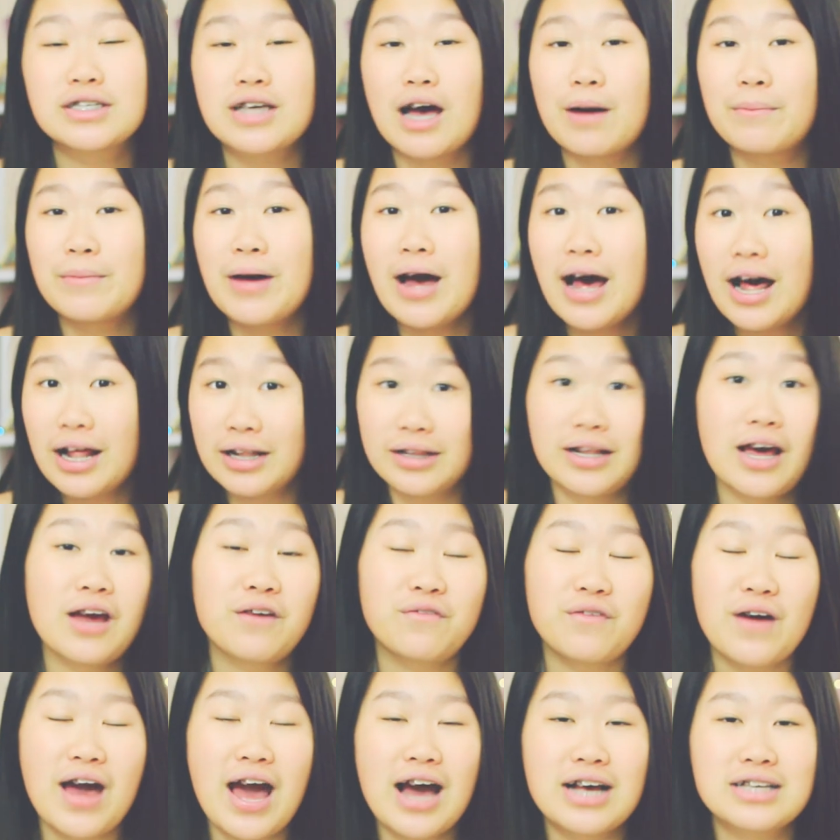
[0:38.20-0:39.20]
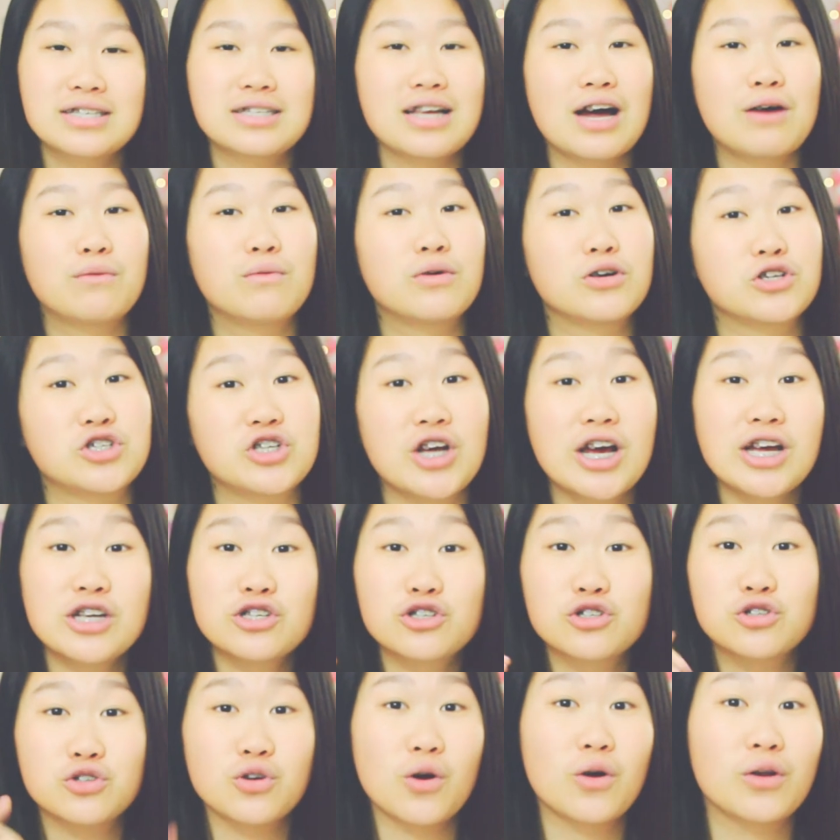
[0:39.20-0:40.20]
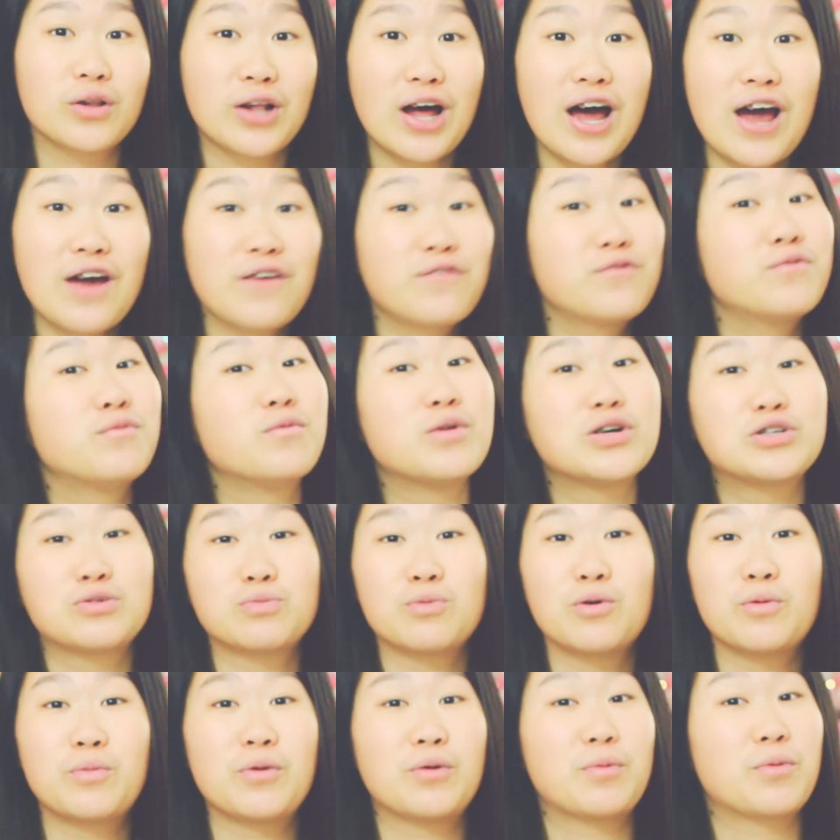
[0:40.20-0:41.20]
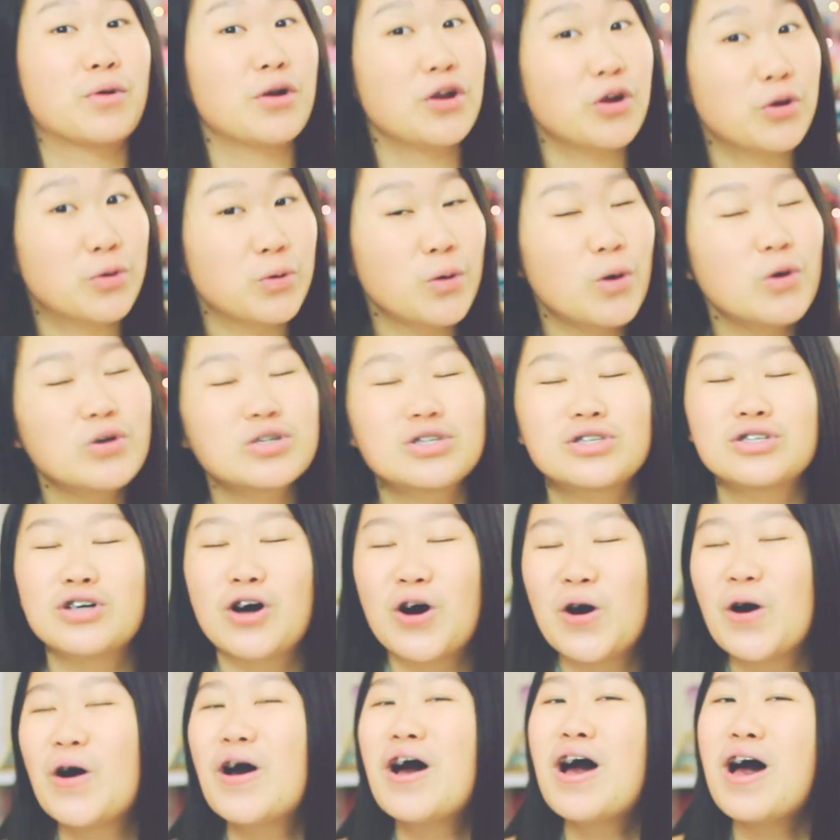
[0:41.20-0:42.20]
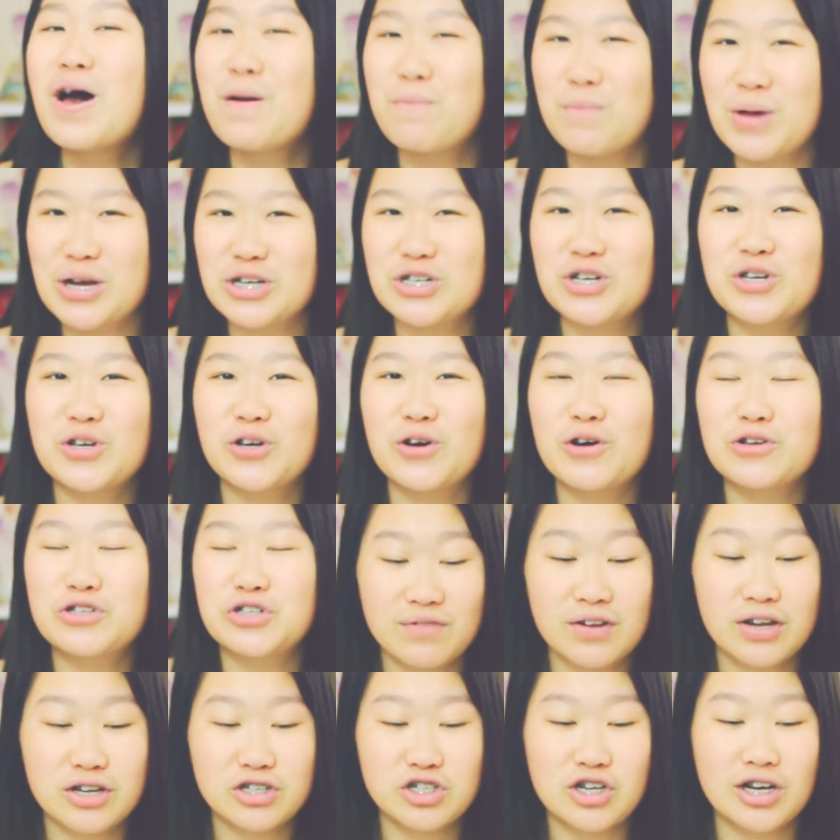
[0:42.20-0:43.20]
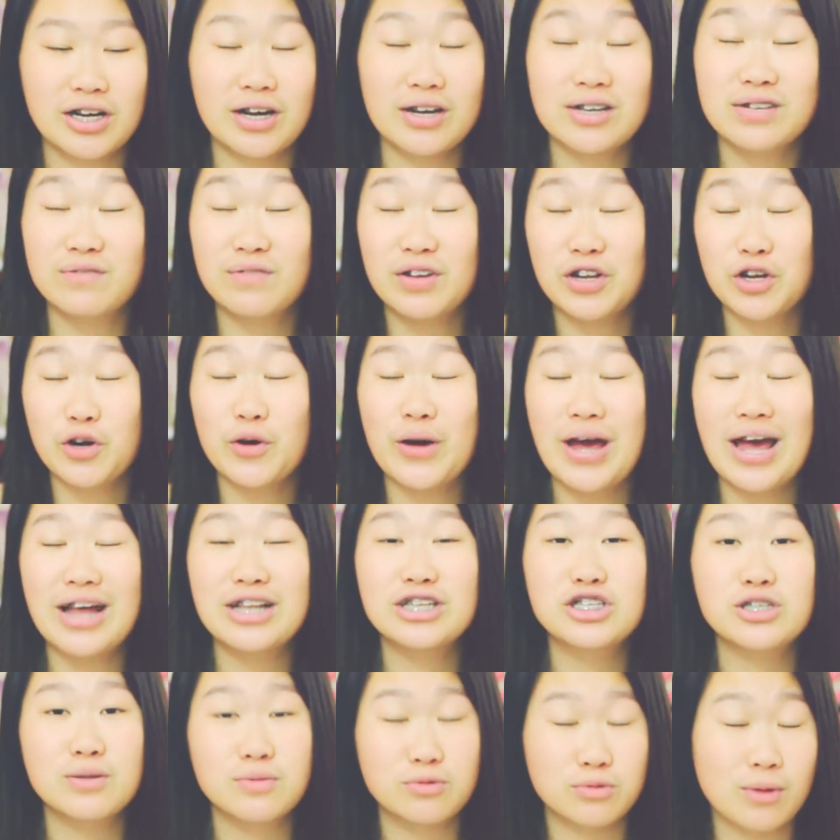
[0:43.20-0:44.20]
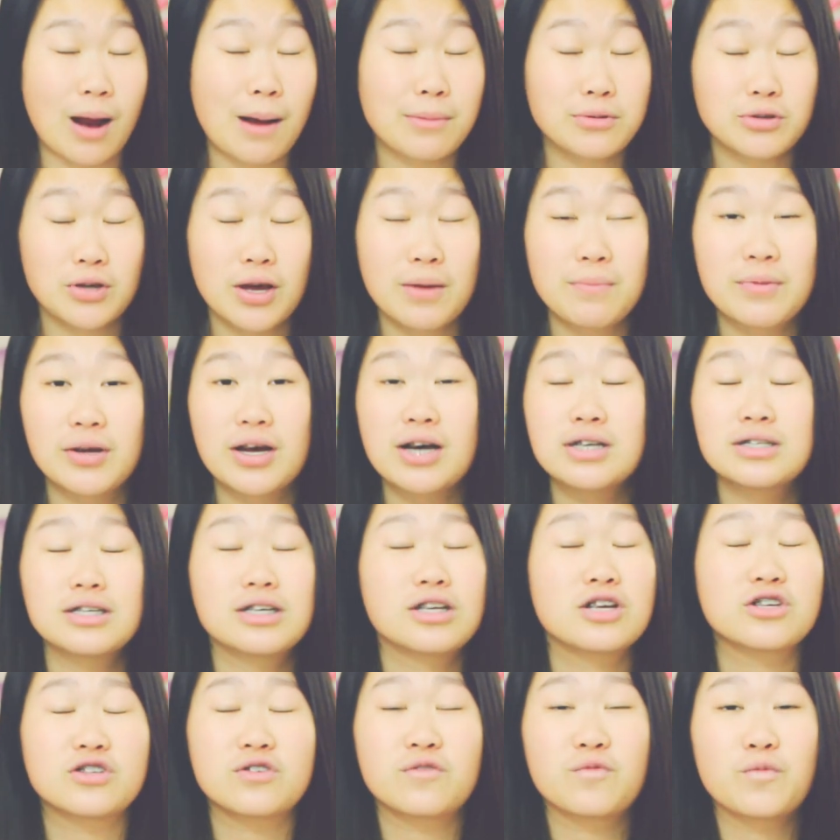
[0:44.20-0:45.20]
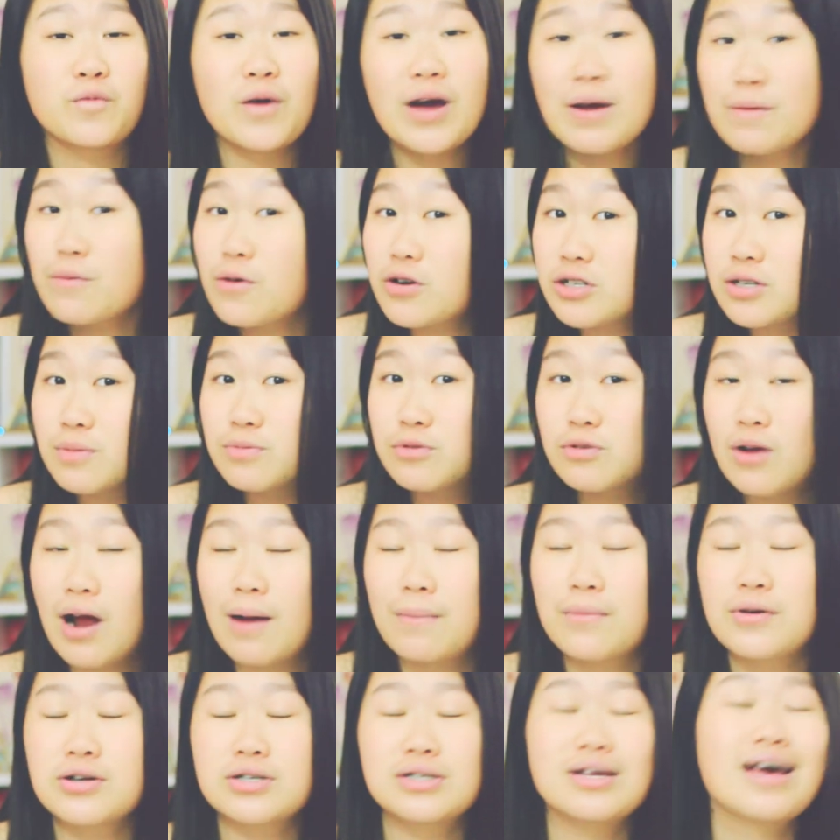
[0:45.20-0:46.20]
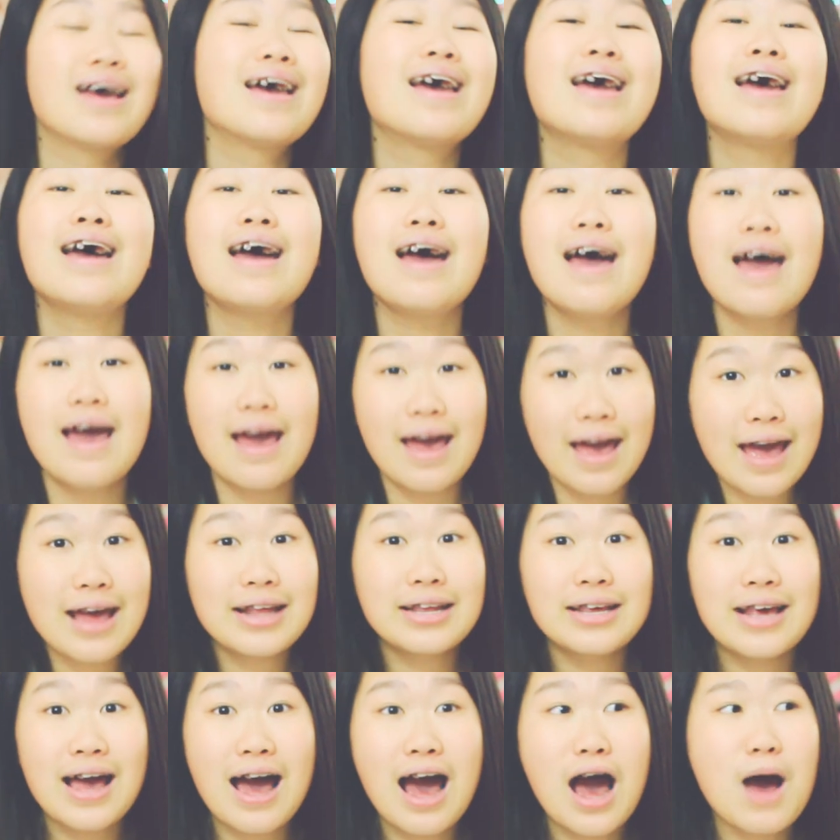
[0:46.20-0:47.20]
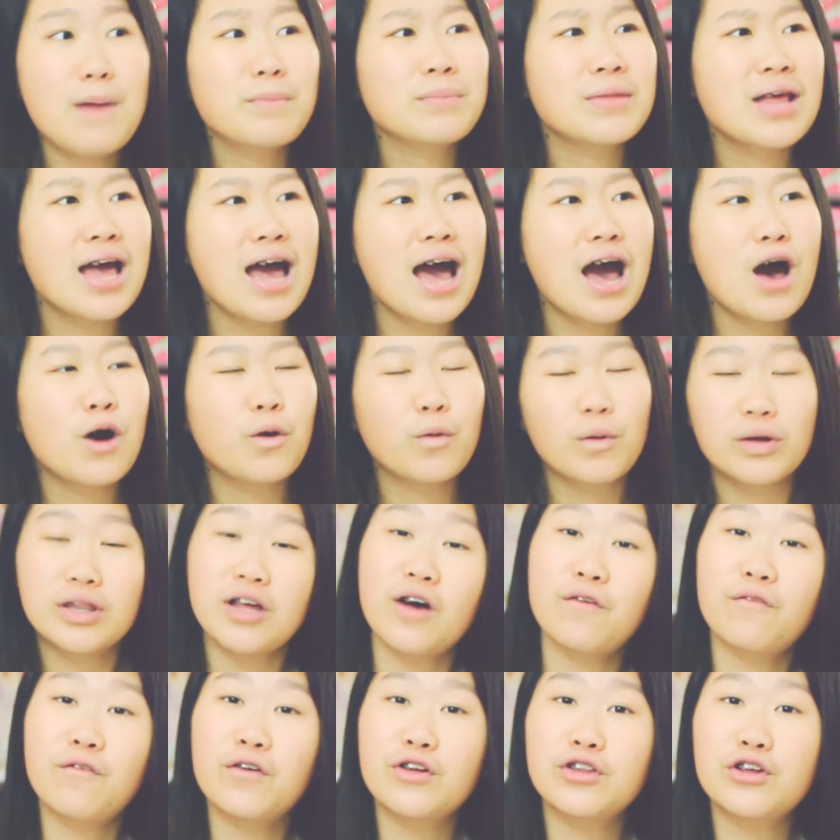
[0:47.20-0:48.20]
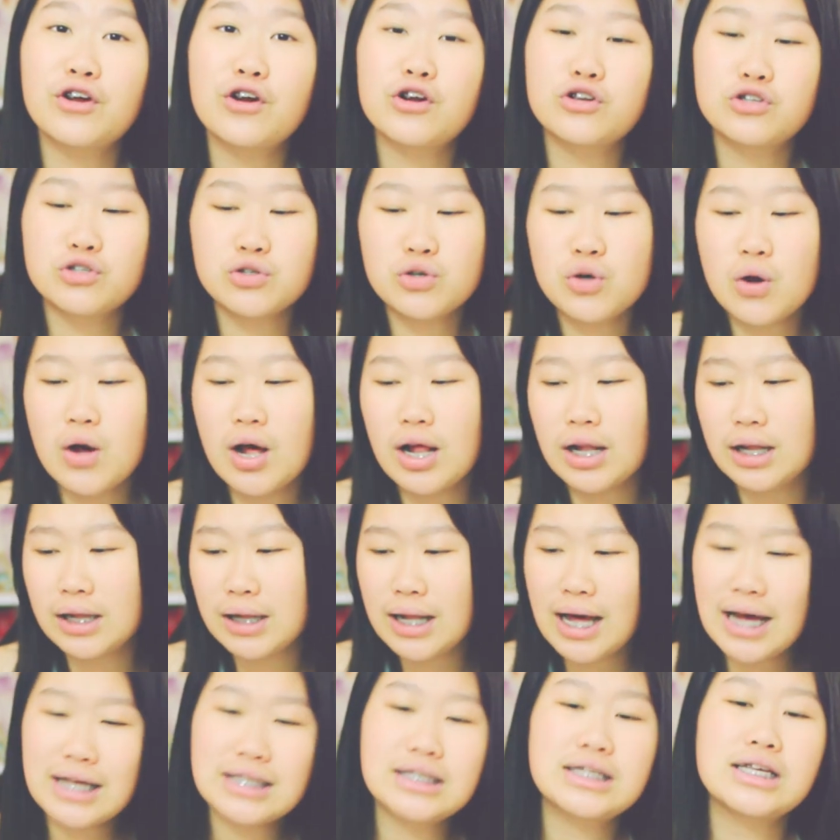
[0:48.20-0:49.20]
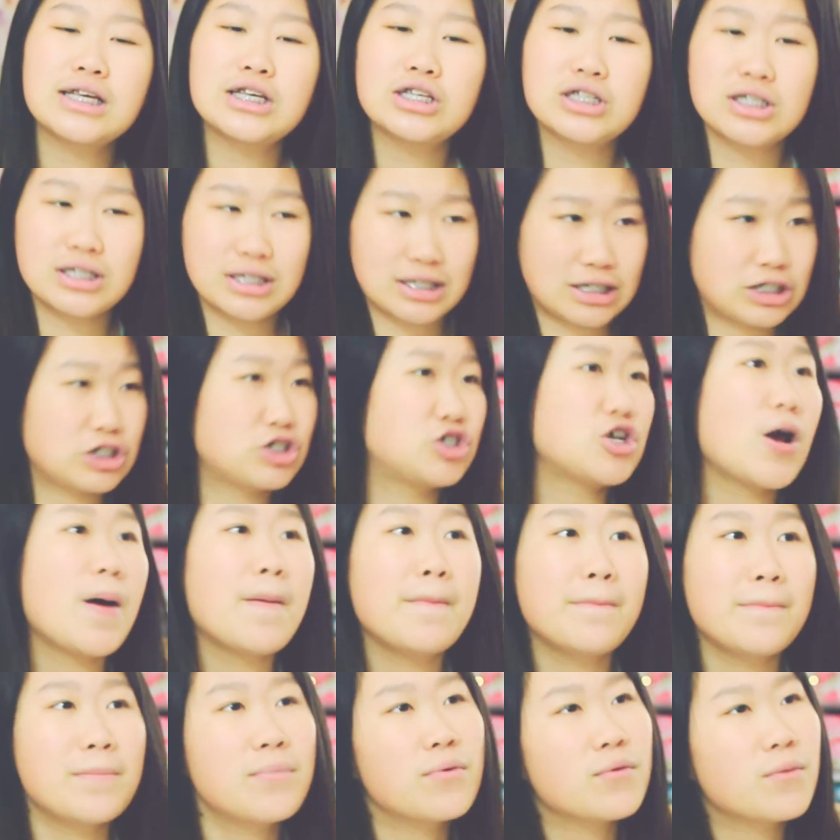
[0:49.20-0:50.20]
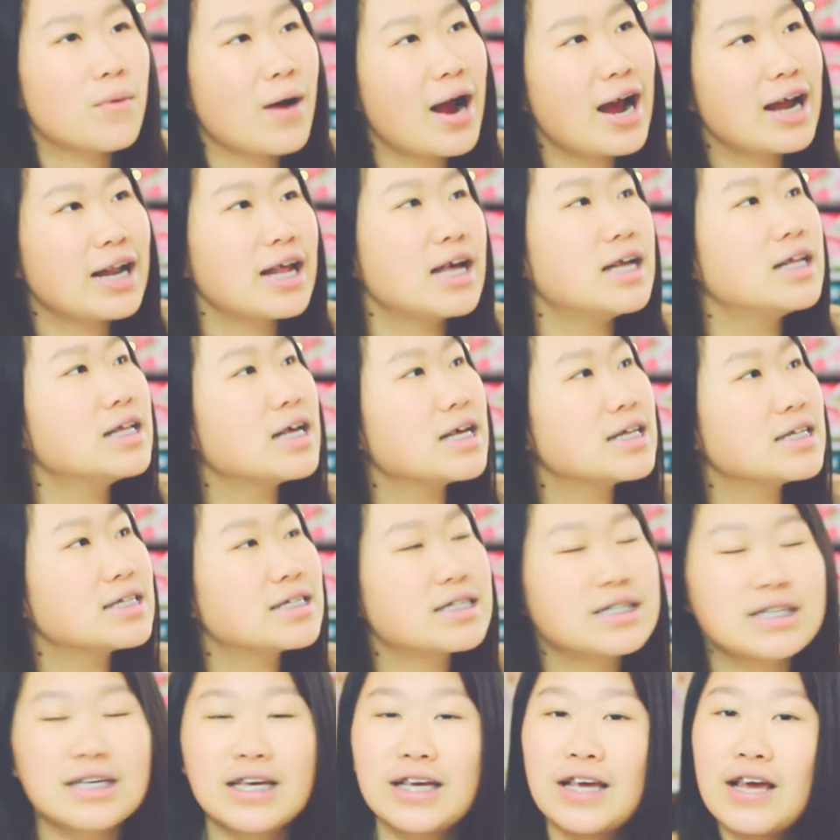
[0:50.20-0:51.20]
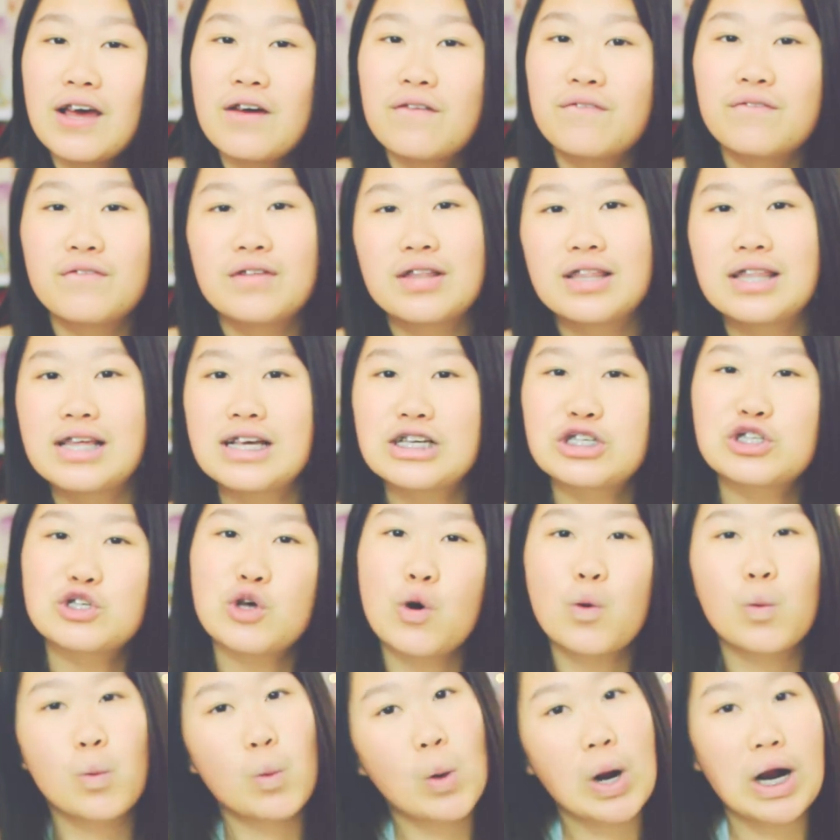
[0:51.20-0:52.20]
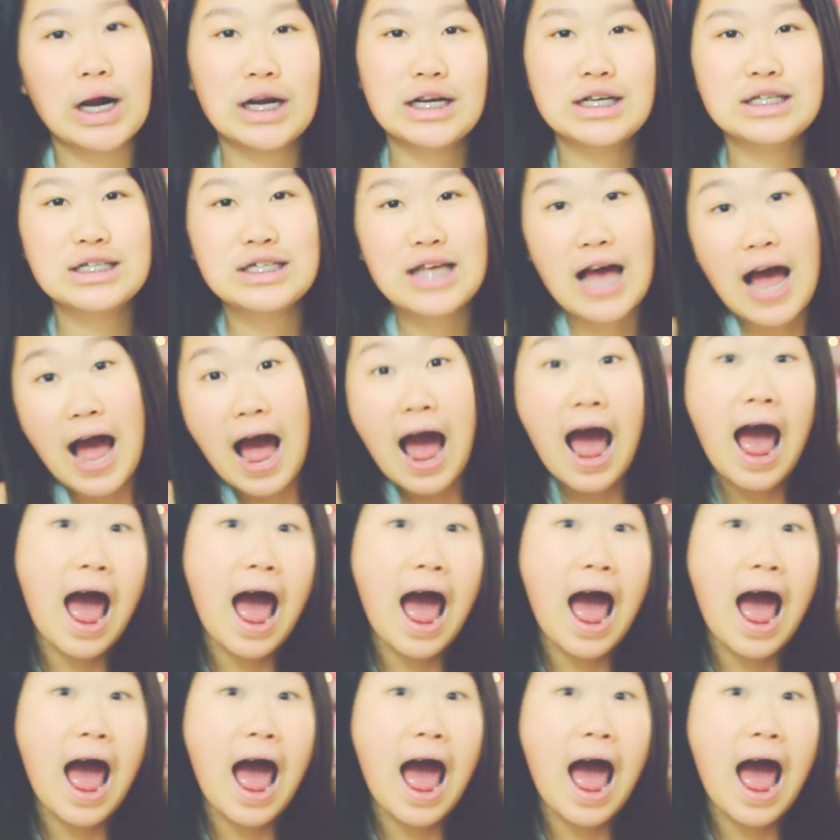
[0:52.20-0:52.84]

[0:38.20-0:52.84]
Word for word: some life hacks that will change your life, which will be pretty cool. So make sure you go check out his video and subscribe to him because he has way more subscribers. And yeah, without further ado, let's jump right in and see if this works.